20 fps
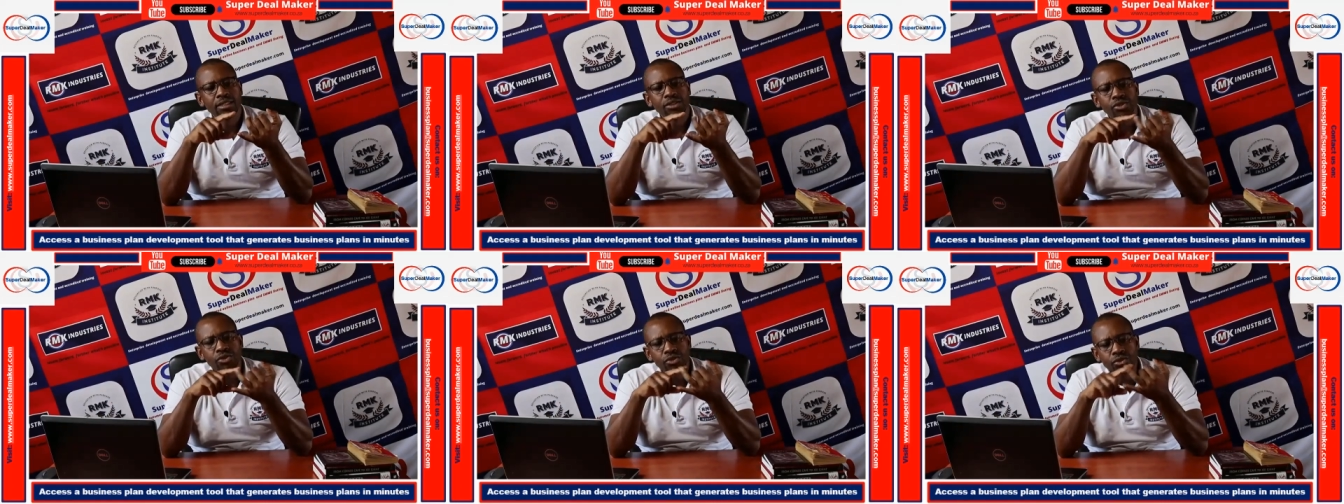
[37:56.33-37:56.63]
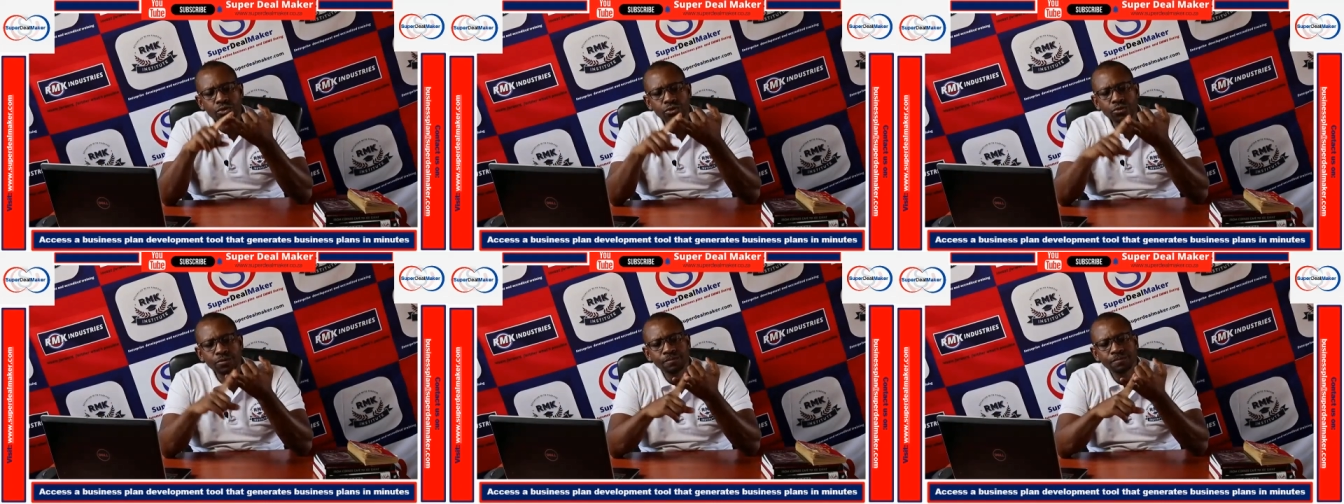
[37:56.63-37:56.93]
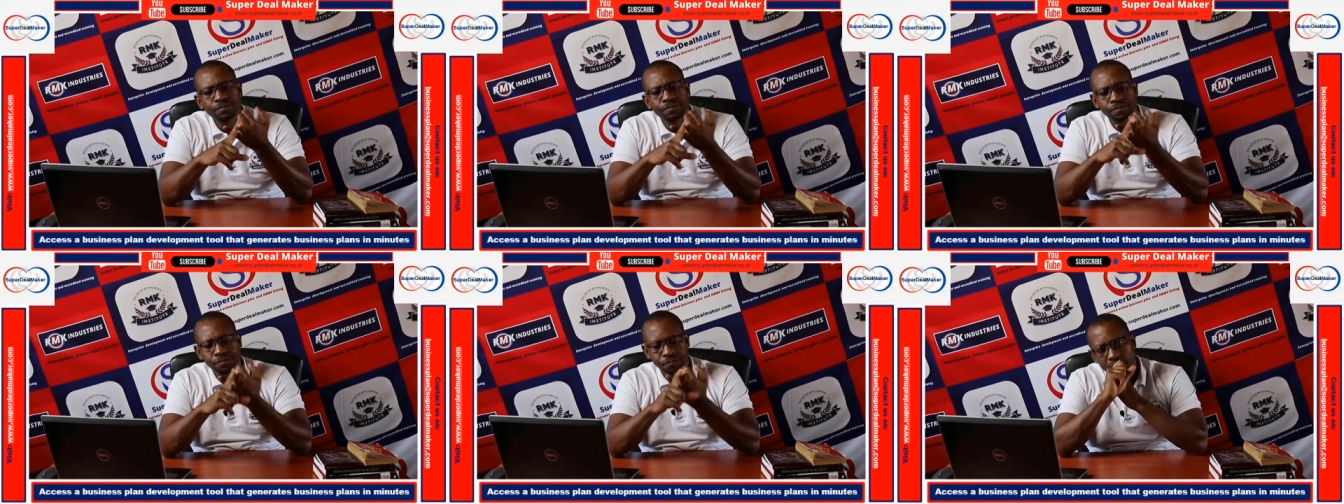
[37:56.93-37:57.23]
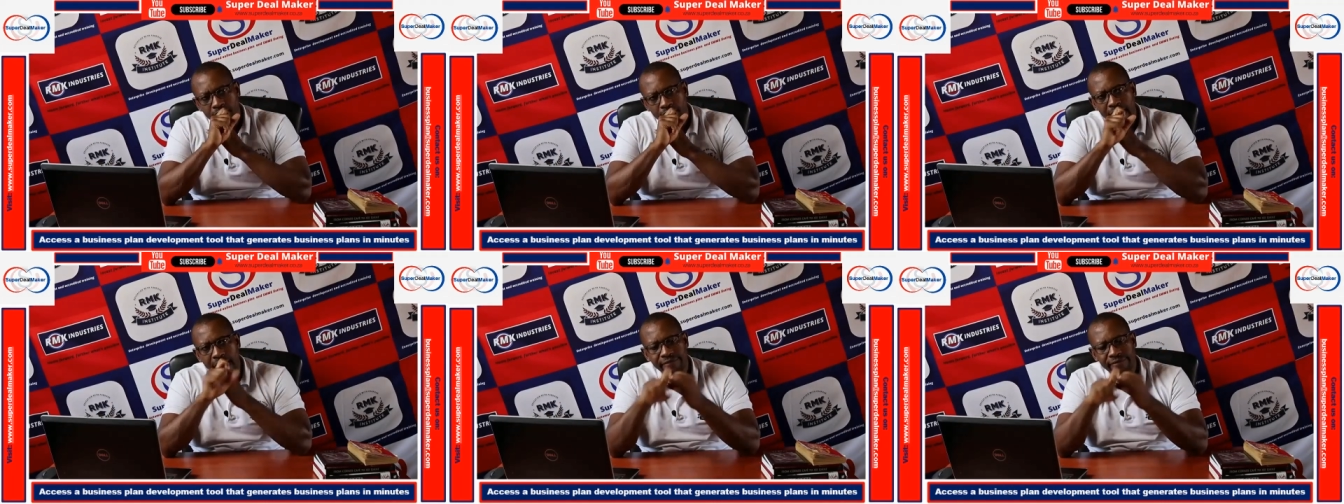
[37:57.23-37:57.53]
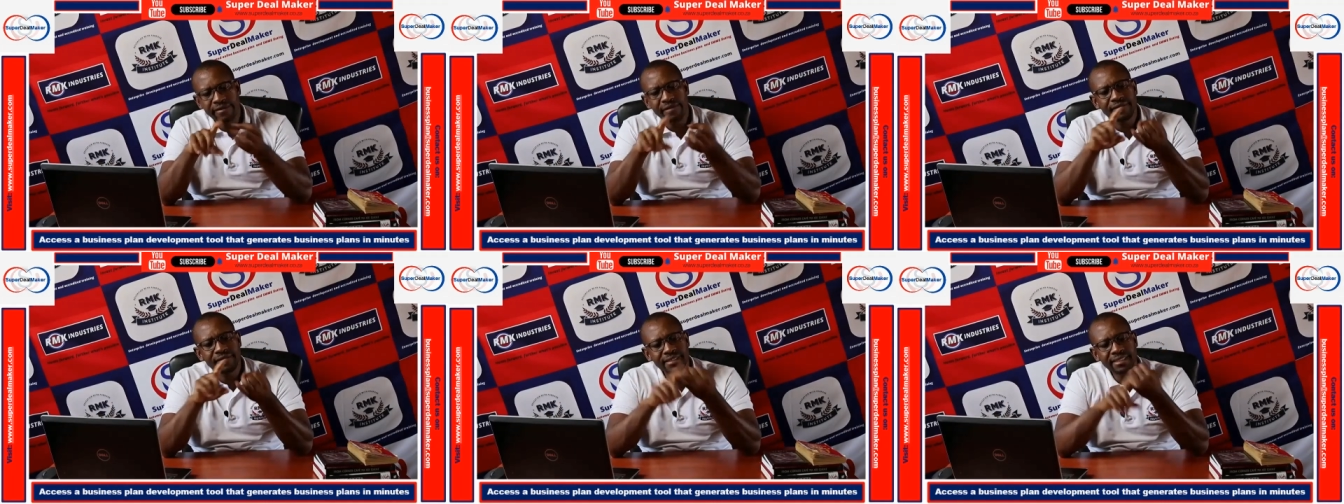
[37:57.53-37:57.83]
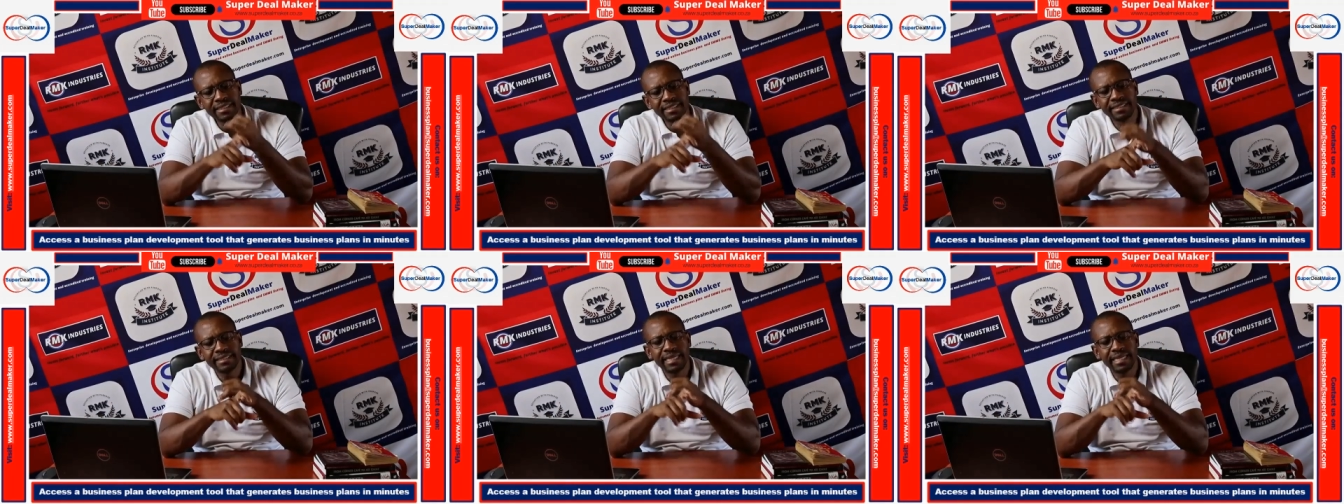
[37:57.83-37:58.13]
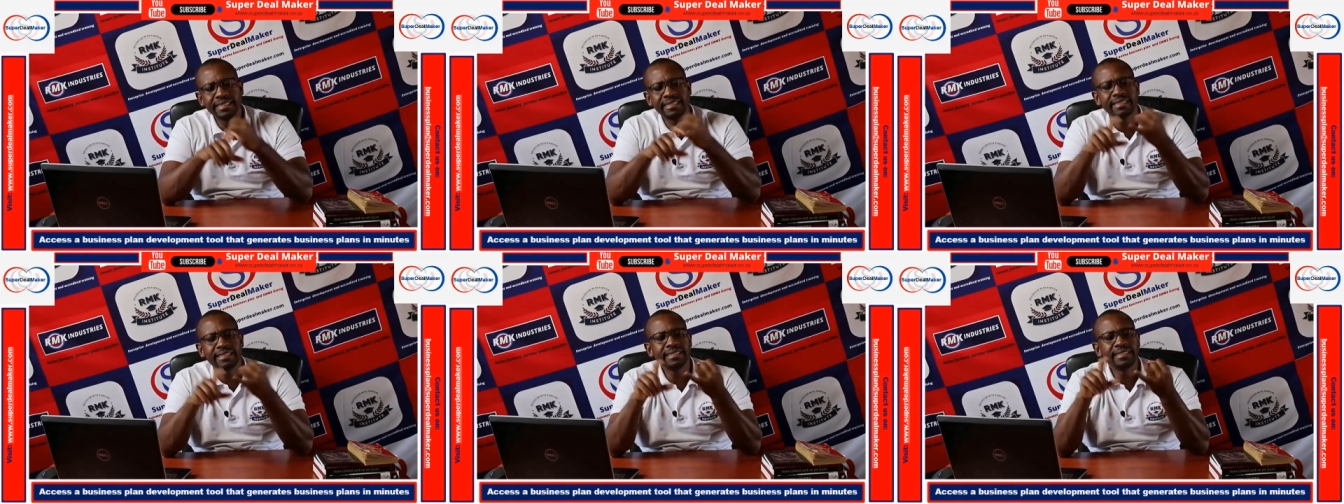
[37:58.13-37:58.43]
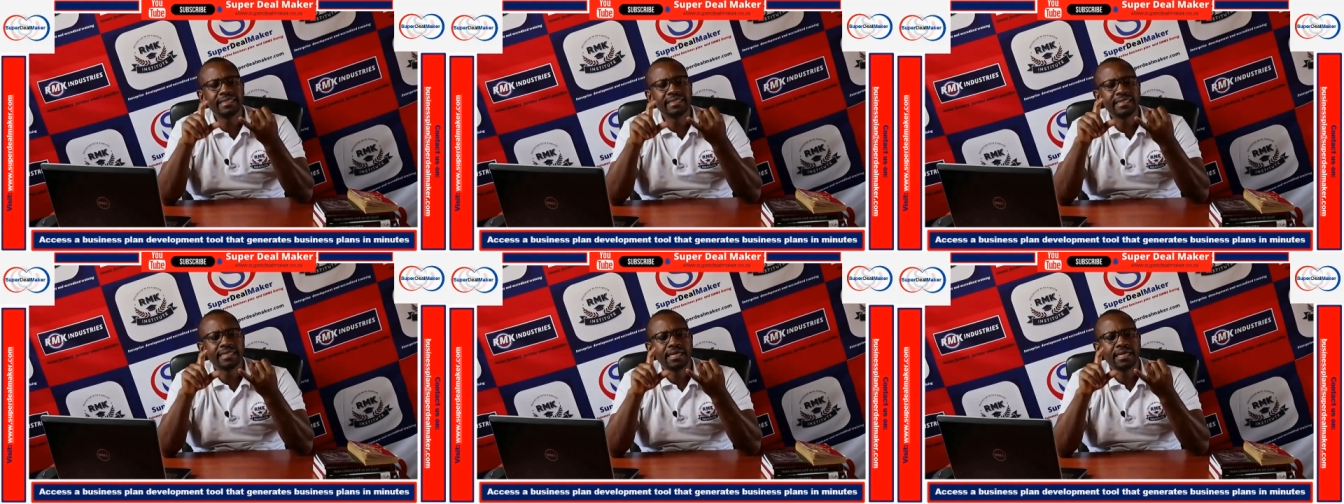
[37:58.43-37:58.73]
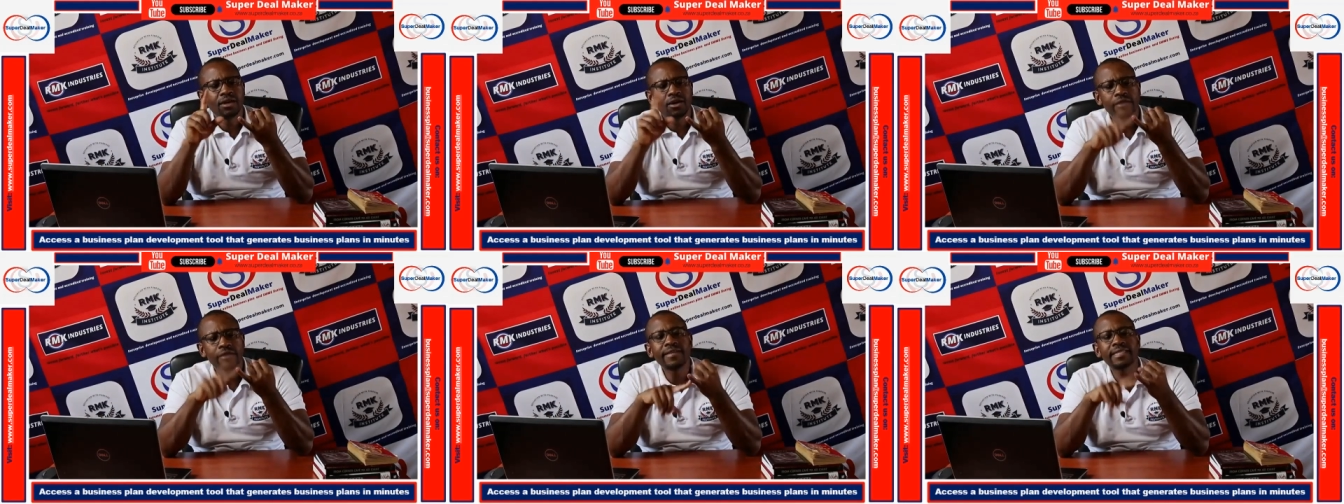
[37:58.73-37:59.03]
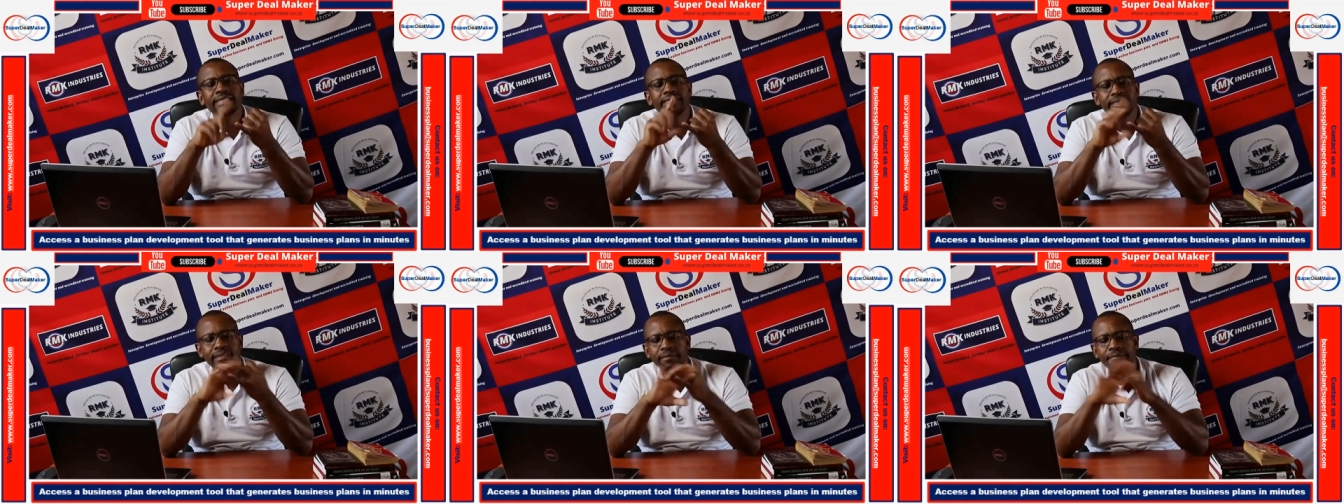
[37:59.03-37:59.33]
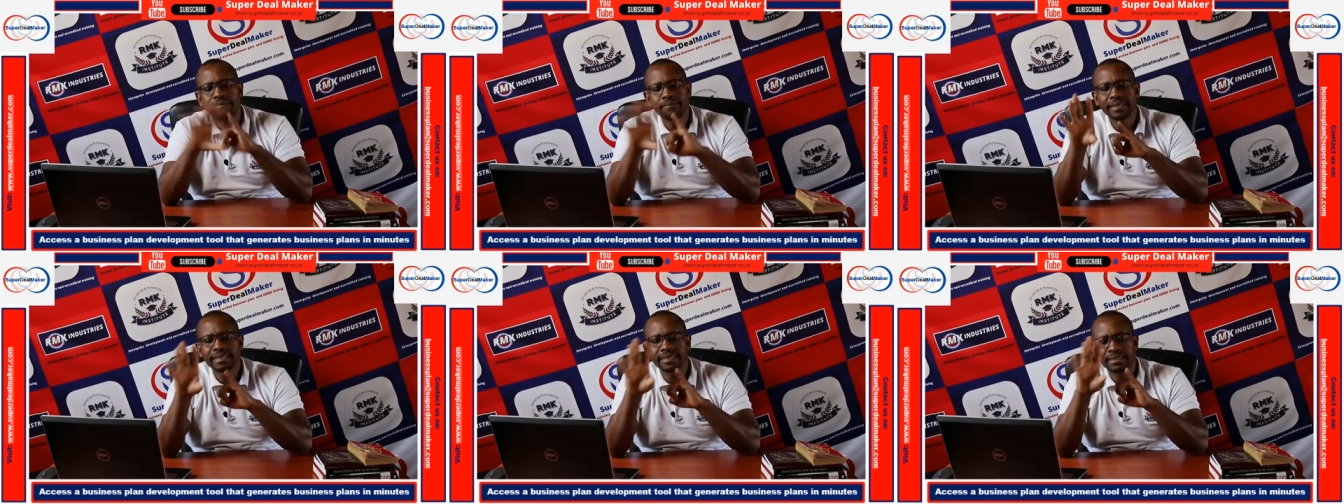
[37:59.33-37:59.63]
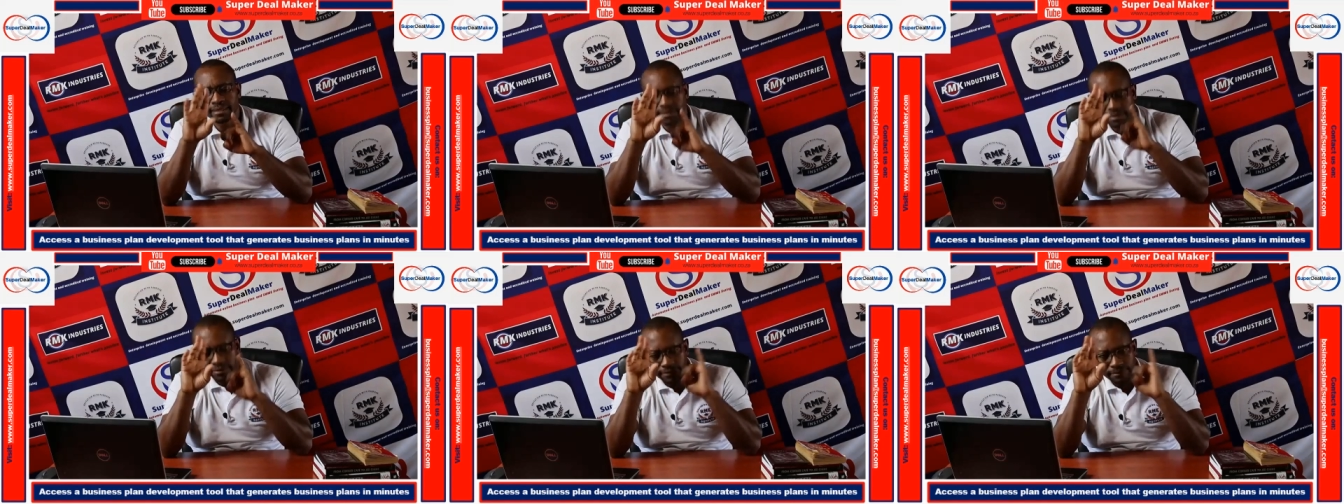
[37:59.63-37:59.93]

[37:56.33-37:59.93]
Two, after facilitation, obviously the but